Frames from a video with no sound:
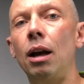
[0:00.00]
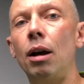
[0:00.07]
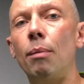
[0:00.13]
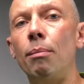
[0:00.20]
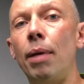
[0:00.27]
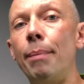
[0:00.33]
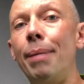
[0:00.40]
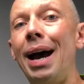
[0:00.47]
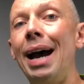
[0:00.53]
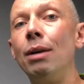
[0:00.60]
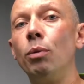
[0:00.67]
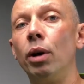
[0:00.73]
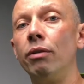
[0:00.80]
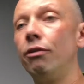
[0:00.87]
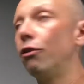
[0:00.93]
my bad
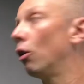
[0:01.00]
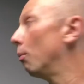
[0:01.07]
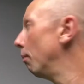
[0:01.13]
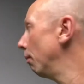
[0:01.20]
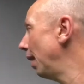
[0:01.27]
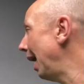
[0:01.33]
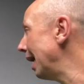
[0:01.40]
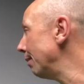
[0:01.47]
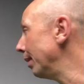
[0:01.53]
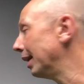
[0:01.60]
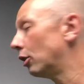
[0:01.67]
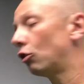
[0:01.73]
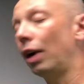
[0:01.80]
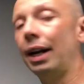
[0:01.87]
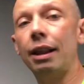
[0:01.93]
one from aiming
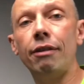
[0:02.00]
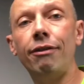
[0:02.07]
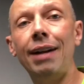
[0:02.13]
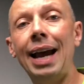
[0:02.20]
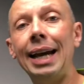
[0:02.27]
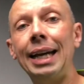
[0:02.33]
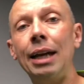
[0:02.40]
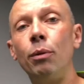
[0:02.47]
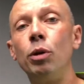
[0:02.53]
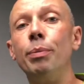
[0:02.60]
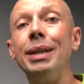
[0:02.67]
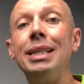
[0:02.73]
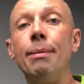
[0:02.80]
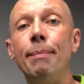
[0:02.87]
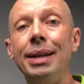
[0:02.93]
straight at the flag here would be
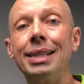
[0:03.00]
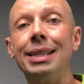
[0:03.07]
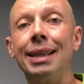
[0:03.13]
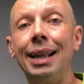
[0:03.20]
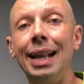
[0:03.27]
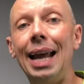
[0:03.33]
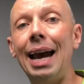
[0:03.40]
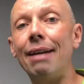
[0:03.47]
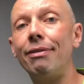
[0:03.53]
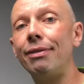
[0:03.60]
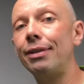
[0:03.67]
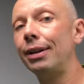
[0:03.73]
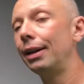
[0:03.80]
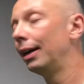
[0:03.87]
to miss to the left.